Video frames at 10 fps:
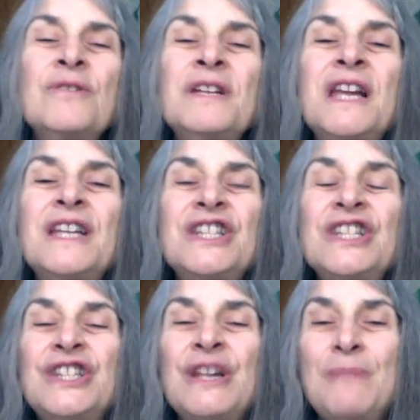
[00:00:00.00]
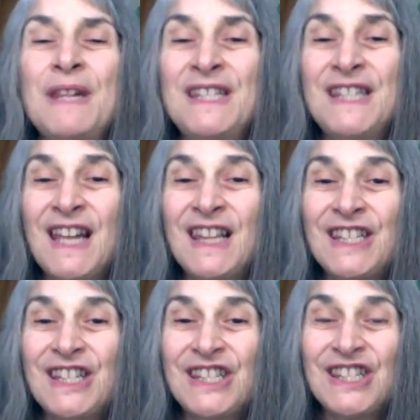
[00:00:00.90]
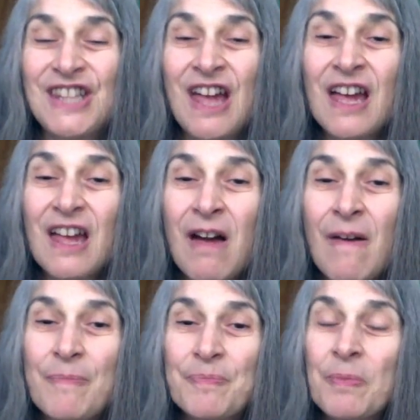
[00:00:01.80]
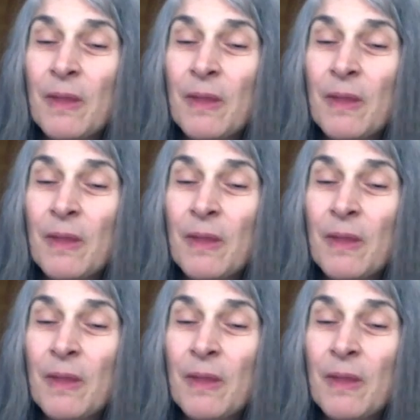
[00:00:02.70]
relationship intelligence dot com,